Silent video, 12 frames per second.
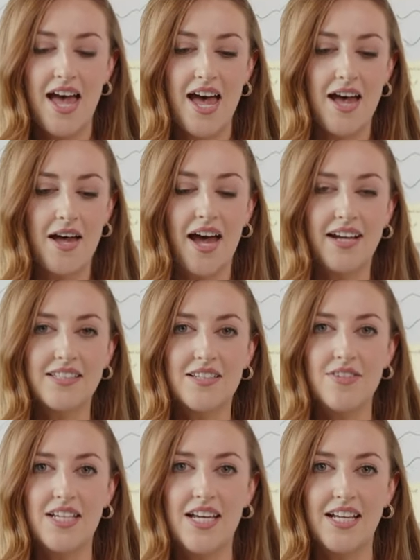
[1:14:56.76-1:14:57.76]

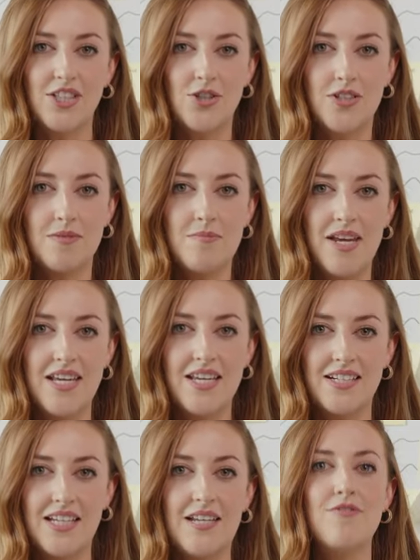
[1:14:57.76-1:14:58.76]
activity, and you could make
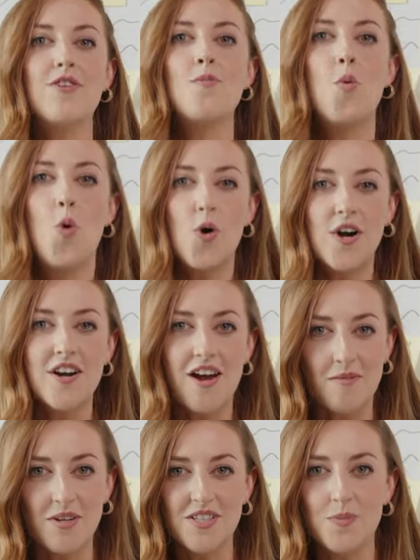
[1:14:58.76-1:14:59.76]
it even more
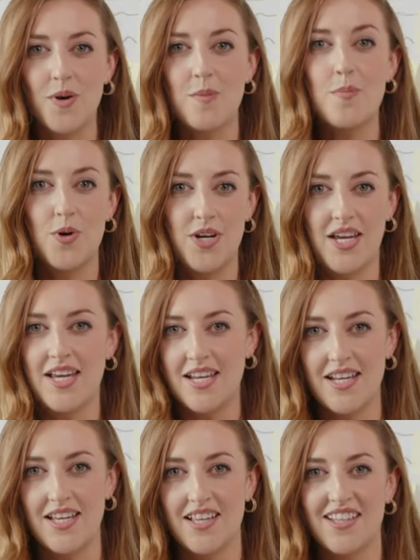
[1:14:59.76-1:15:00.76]
anonymous by putting in
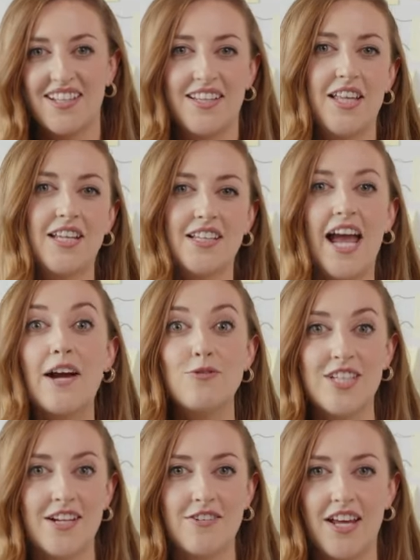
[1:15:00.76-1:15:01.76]
a little
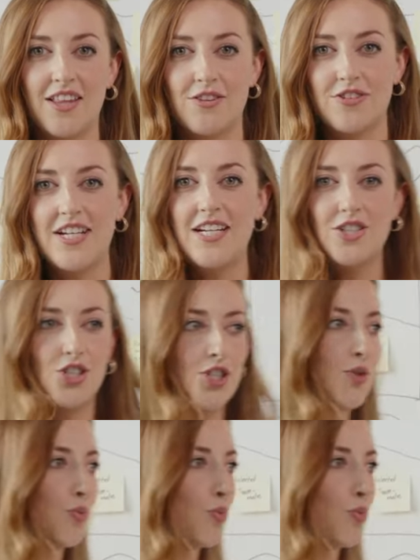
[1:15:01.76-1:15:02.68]
countdown like 3, 2,